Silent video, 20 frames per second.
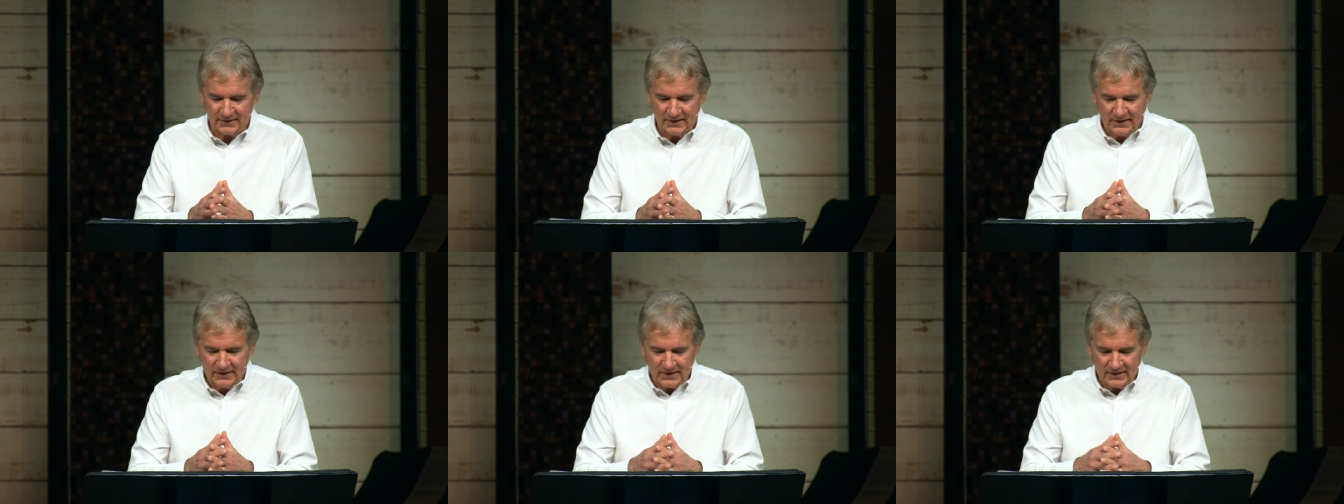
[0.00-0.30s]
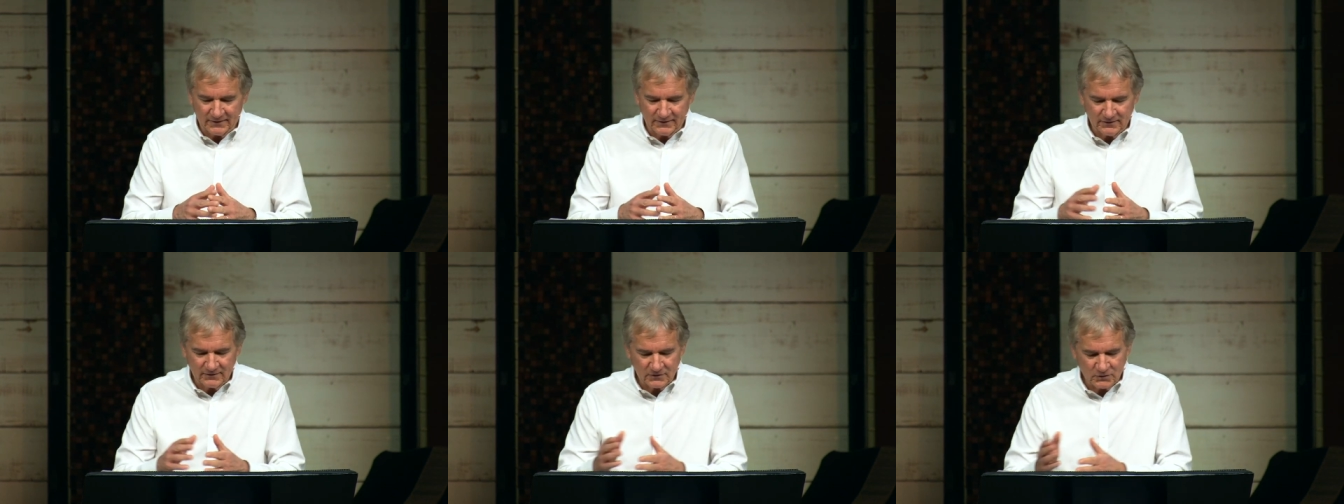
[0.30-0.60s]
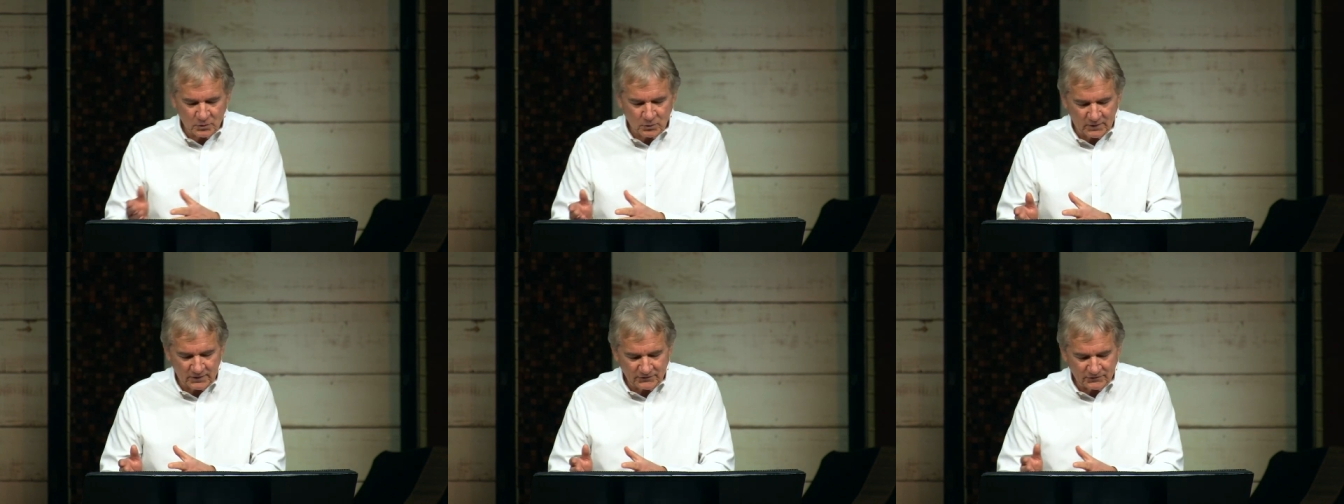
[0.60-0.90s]
And, and then
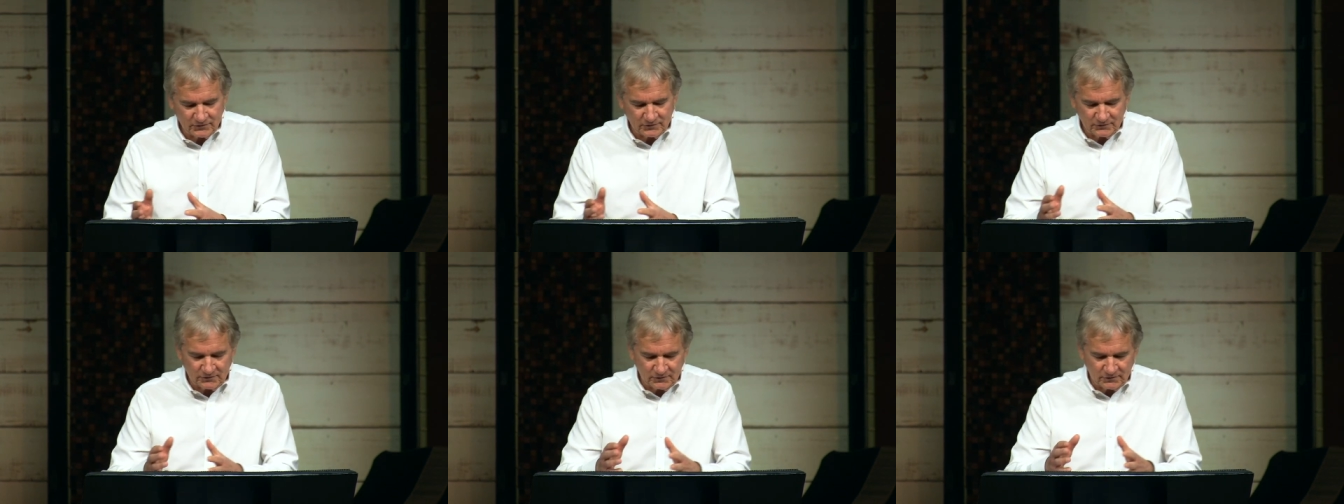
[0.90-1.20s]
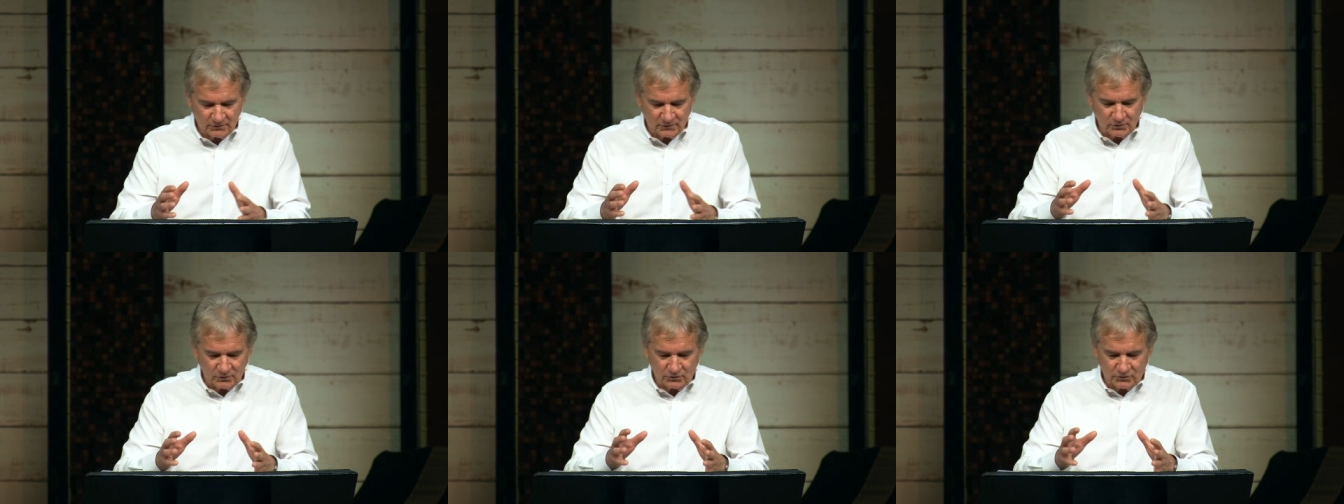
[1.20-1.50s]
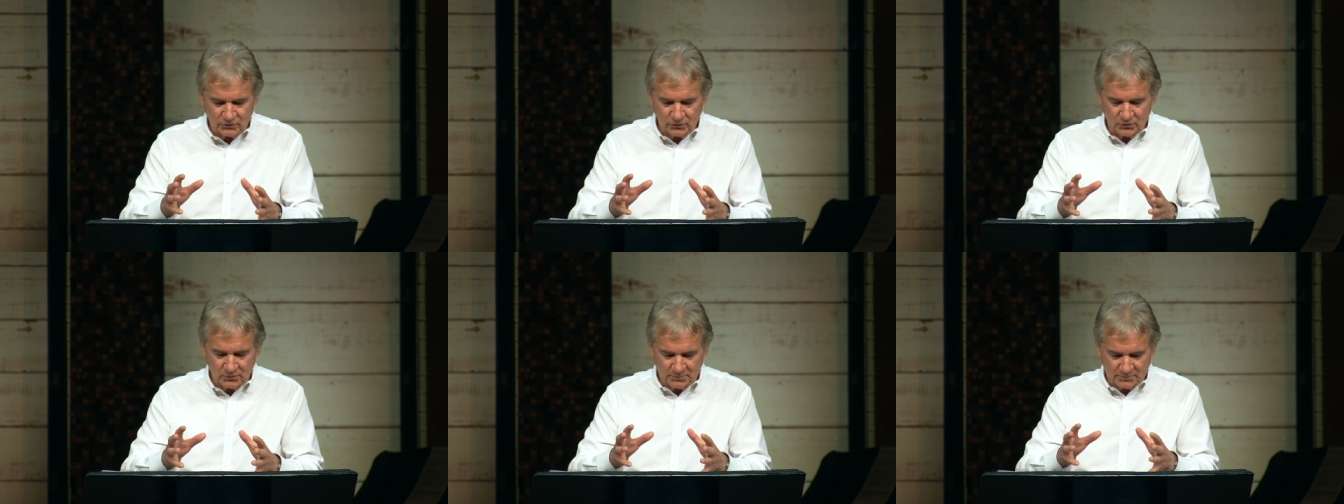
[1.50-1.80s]
the question to
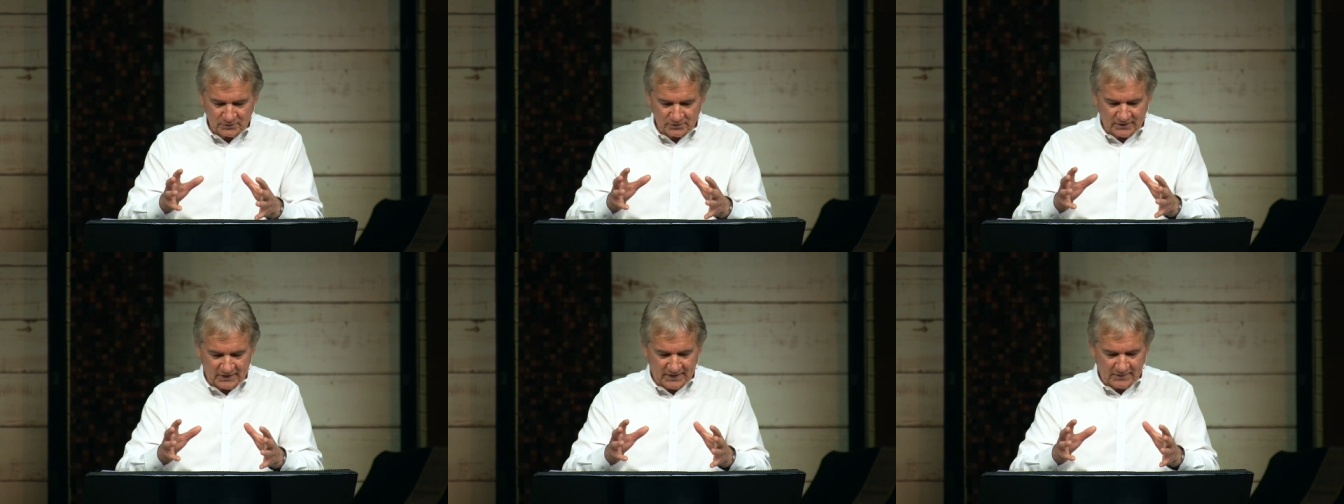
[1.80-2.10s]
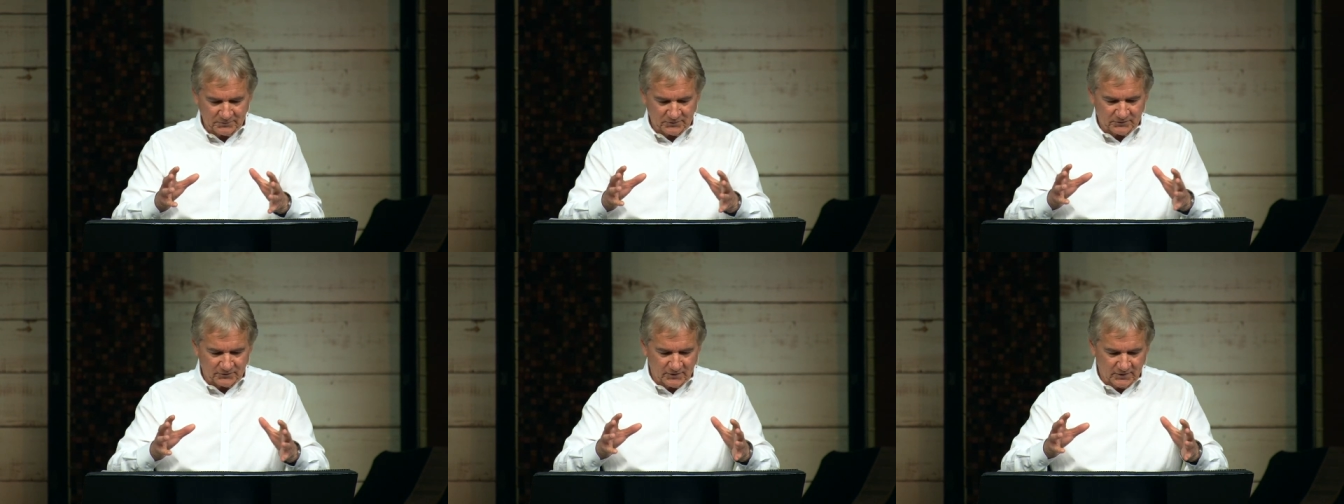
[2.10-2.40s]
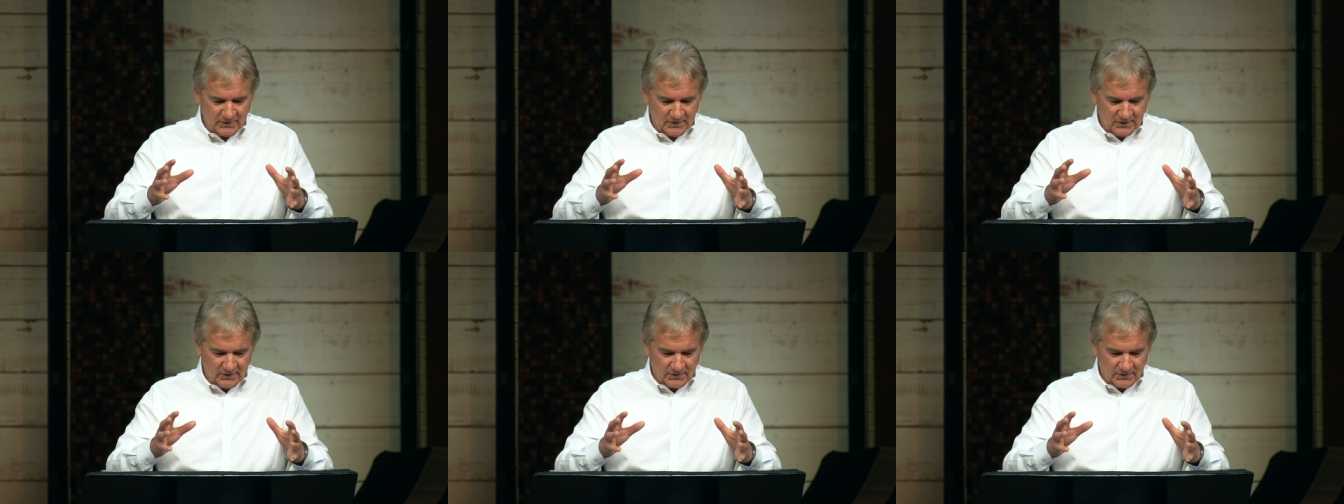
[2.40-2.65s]
those who perhaps